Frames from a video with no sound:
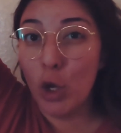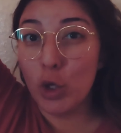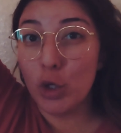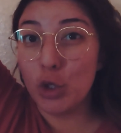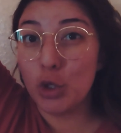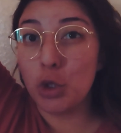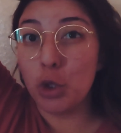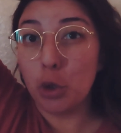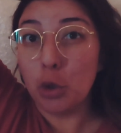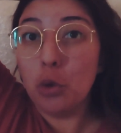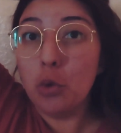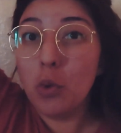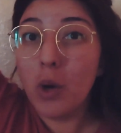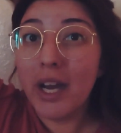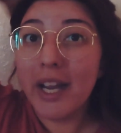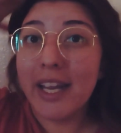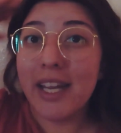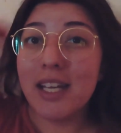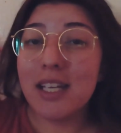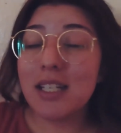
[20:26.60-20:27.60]
too
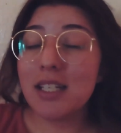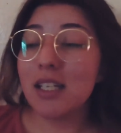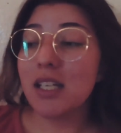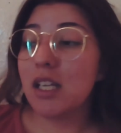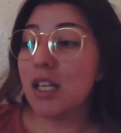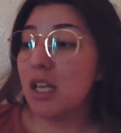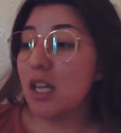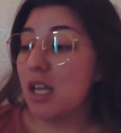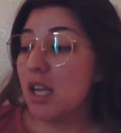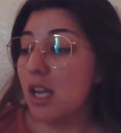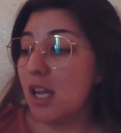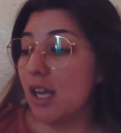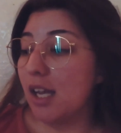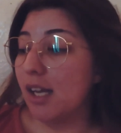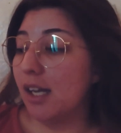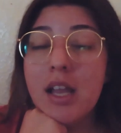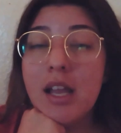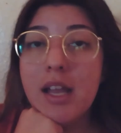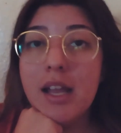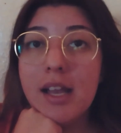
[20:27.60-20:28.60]
white
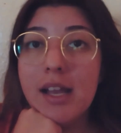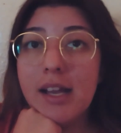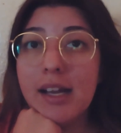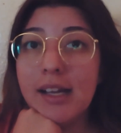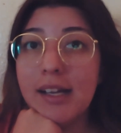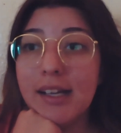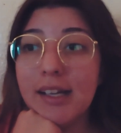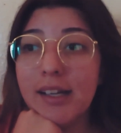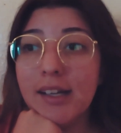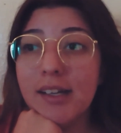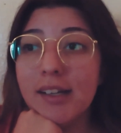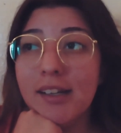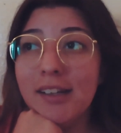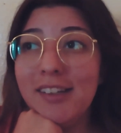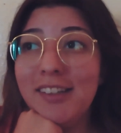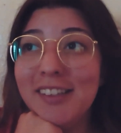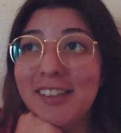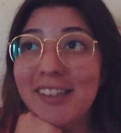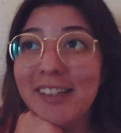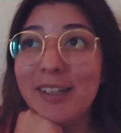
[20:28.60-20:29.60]
uh, uh,
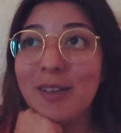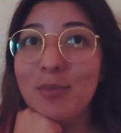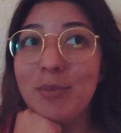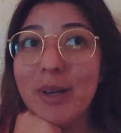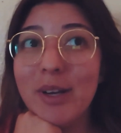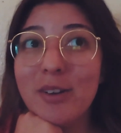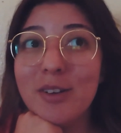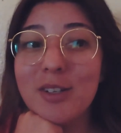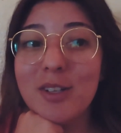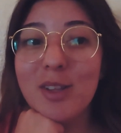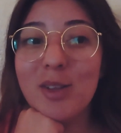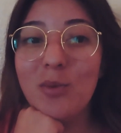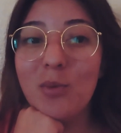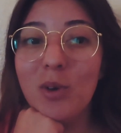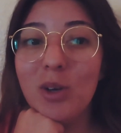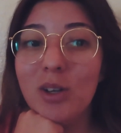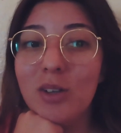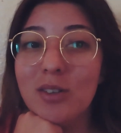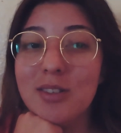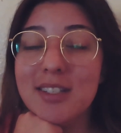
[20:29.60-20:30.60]
compared to the
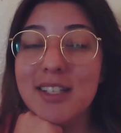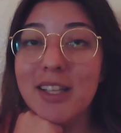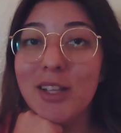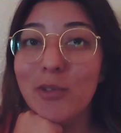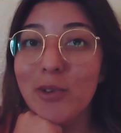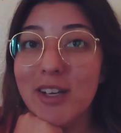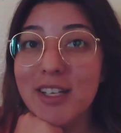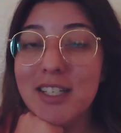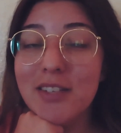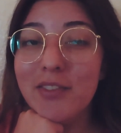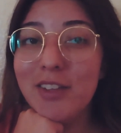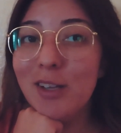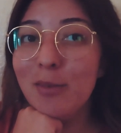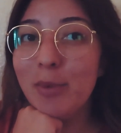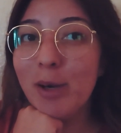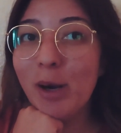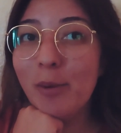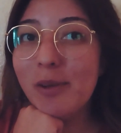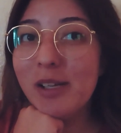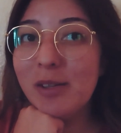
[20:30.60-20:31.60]
walls in the rest of the
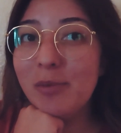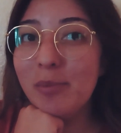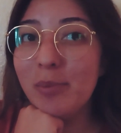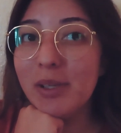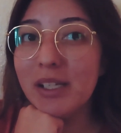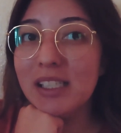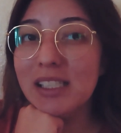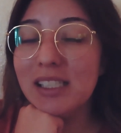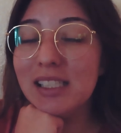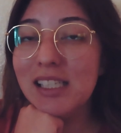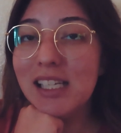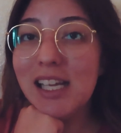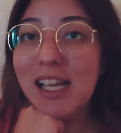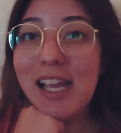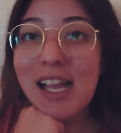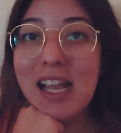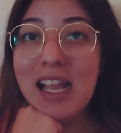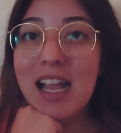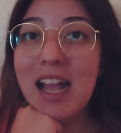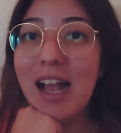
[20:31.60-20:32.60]
apartment, but
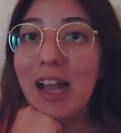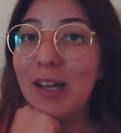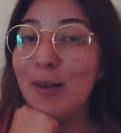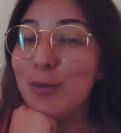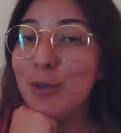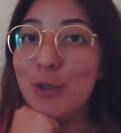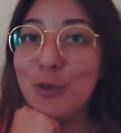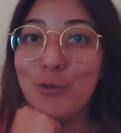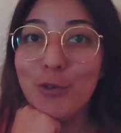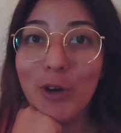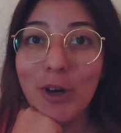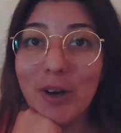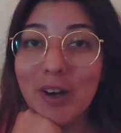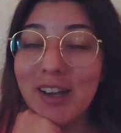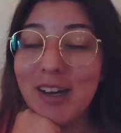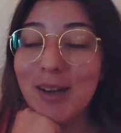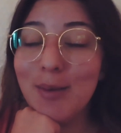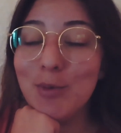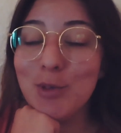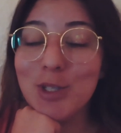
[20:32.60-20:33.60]
I'm too far
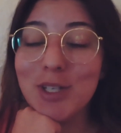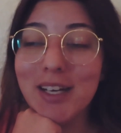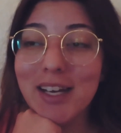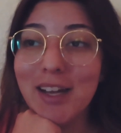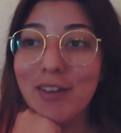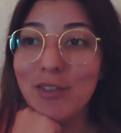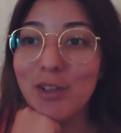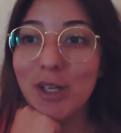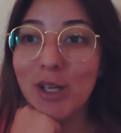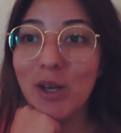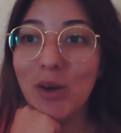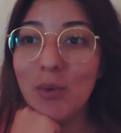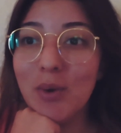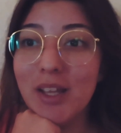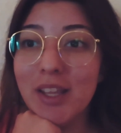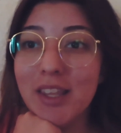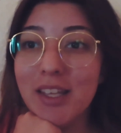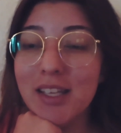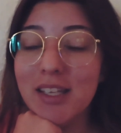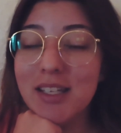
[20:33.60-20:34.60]
in. I'm just going to have to go
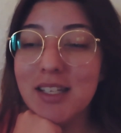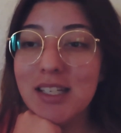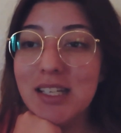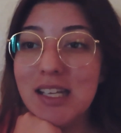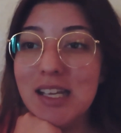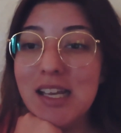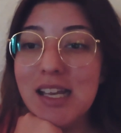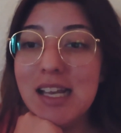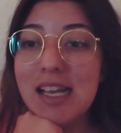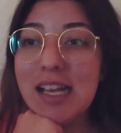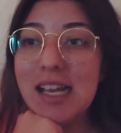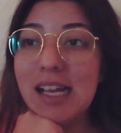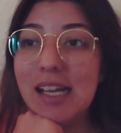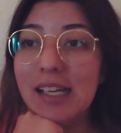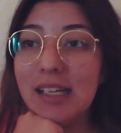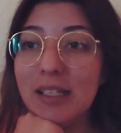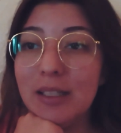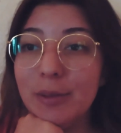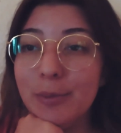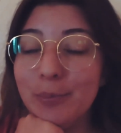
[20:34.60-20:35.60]
with it.
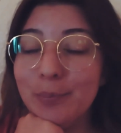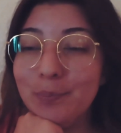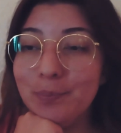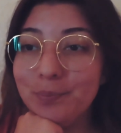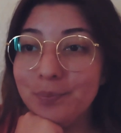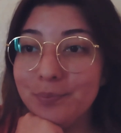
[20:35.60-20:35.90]
Um,